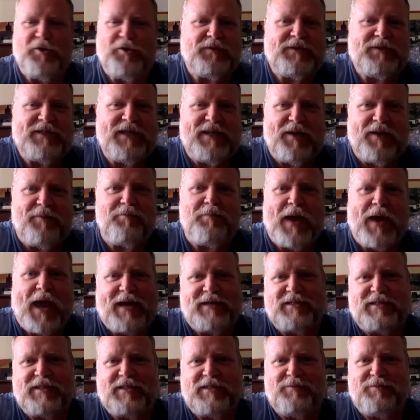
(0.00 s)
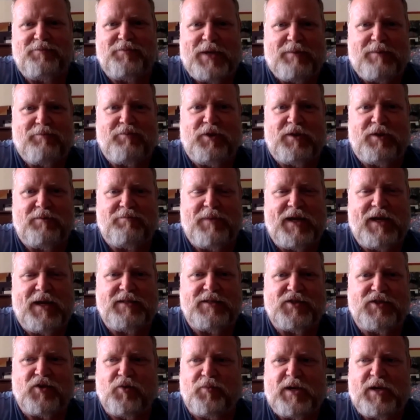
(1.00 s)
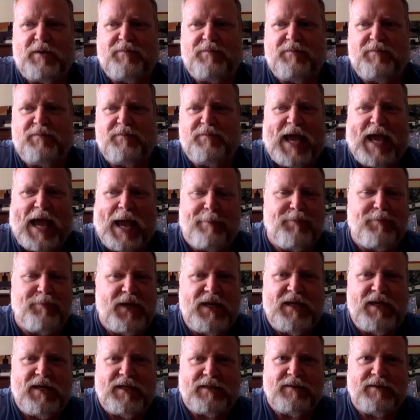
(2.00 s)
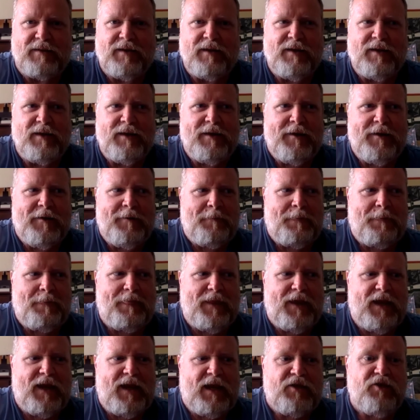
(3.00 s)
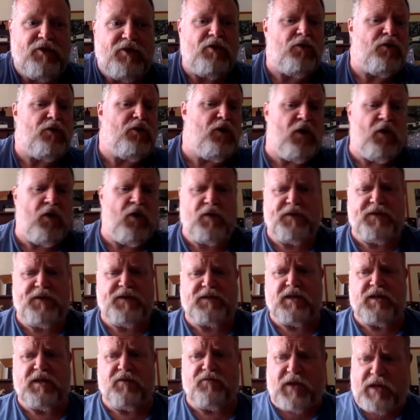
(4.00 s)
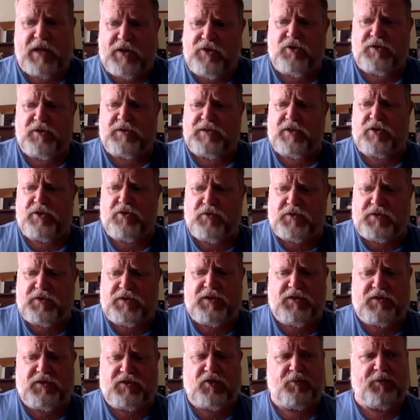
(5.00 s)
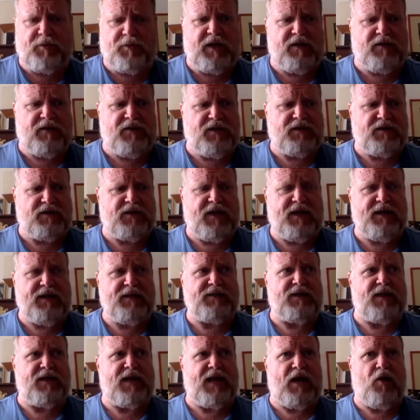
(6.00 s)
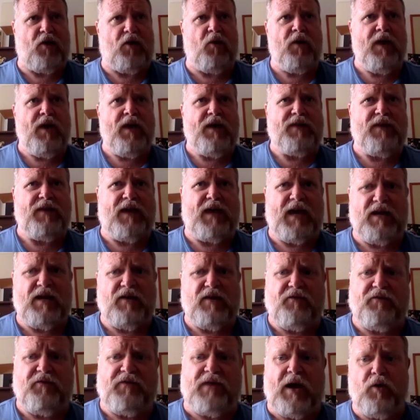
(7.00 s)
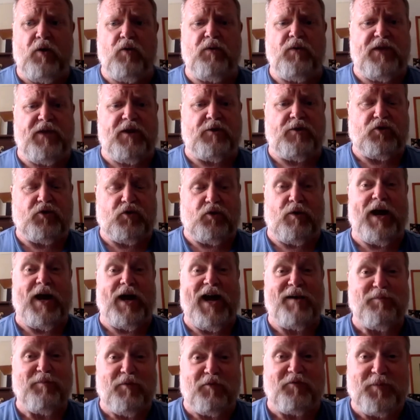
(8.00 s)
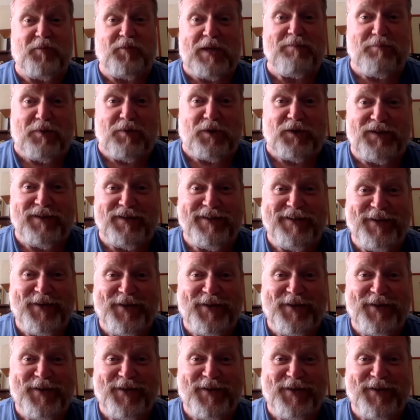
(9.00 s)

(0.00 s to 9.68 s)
you did impacted people and made so many people happy, And, you know, you go to these conventions and you see so many of these kids and how they kind of found their tribe of people